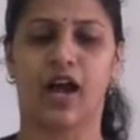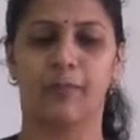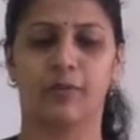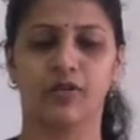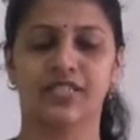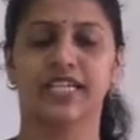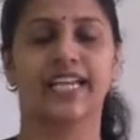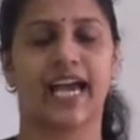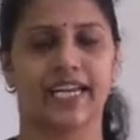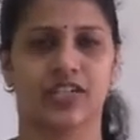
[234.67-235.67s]
opposite
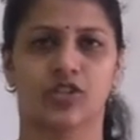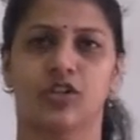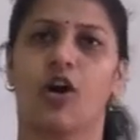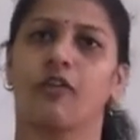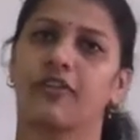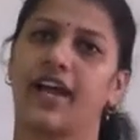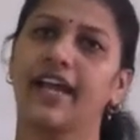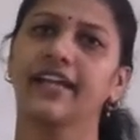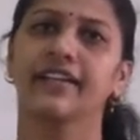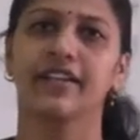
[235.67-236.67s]
direction of
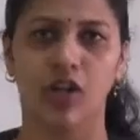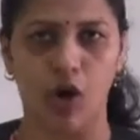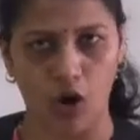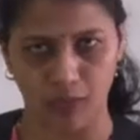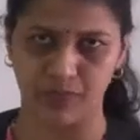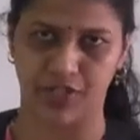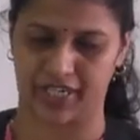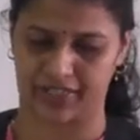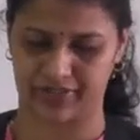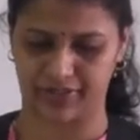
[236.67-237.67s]
an
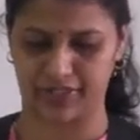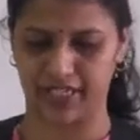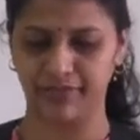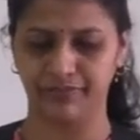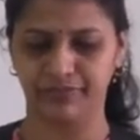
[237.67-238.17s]
object. Okay.